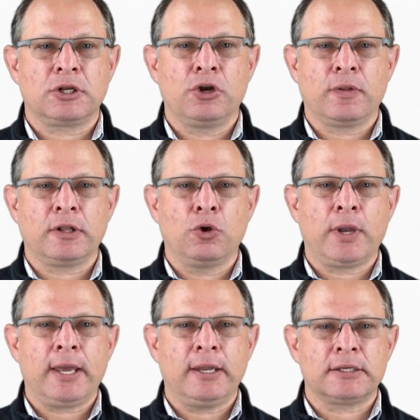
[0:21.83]
you know that
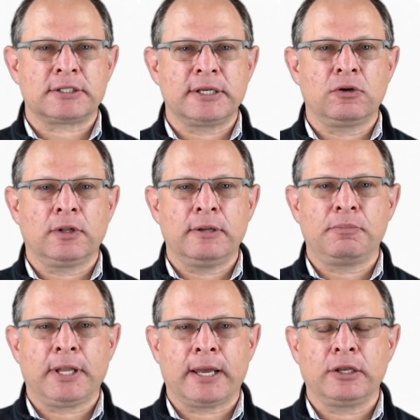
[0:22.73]
locating a single
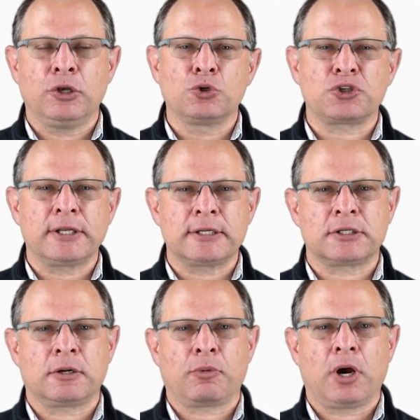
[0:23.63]
implant usually
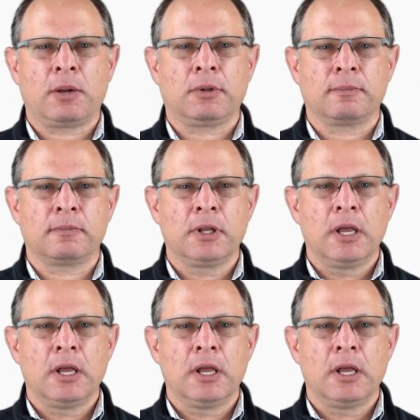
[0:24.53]
isn't a problem.